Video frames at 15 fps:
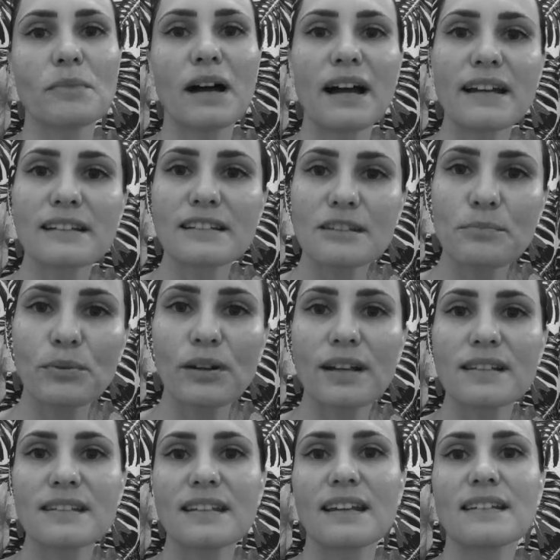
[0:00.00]
mind is
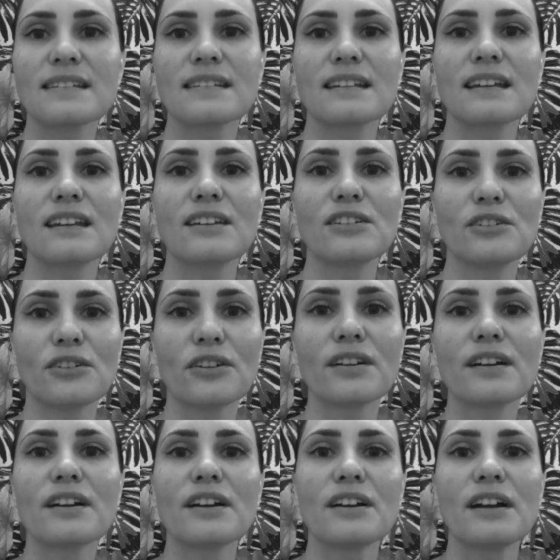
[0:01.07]
processing, your
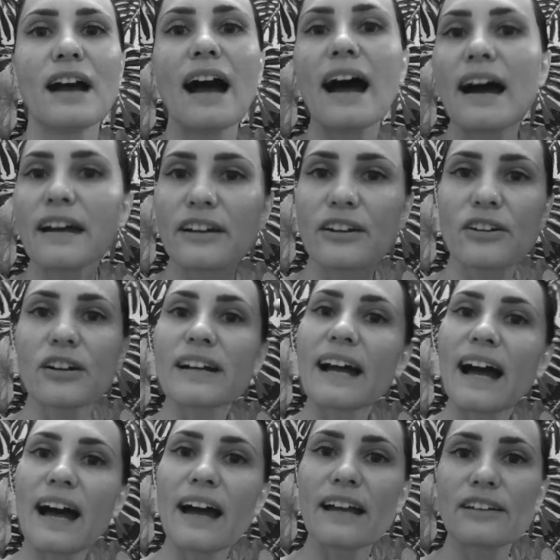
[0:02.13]
higher
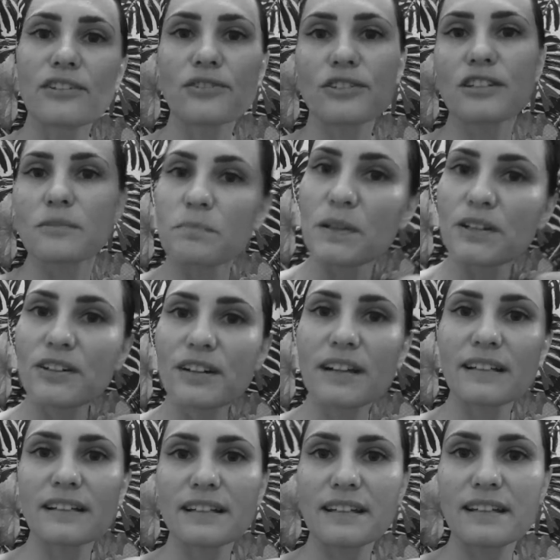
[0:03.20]
guide, your
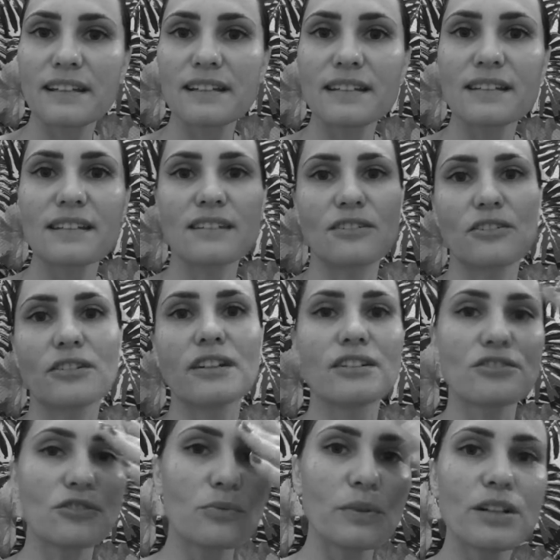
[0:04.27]
spirit is, your
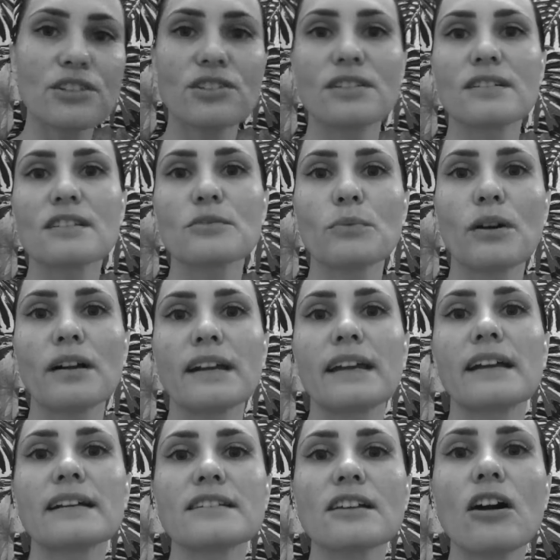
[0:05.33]
intuition's
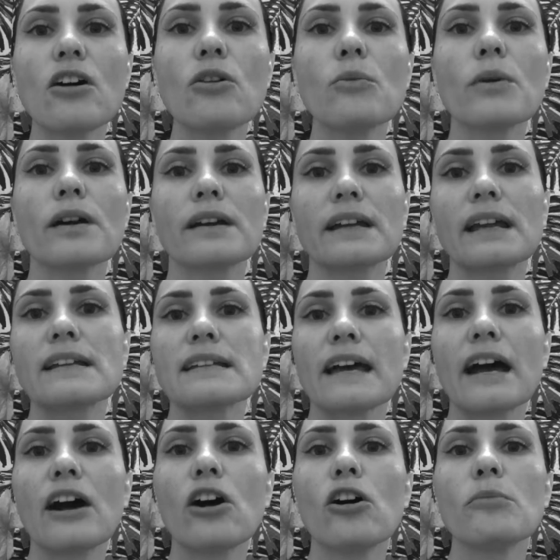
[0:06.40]
working. It's all working to
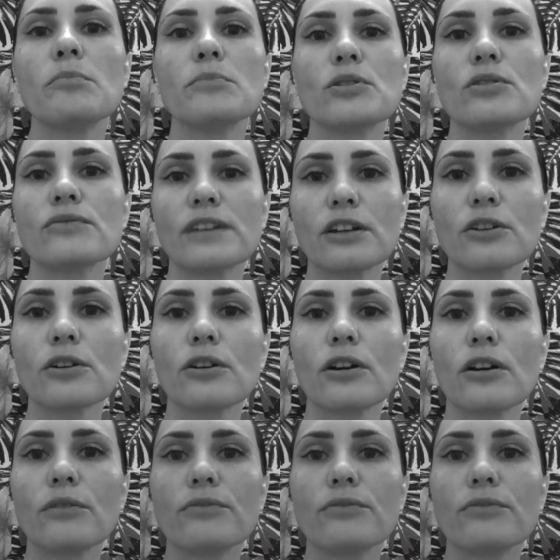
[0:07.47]
help move and grow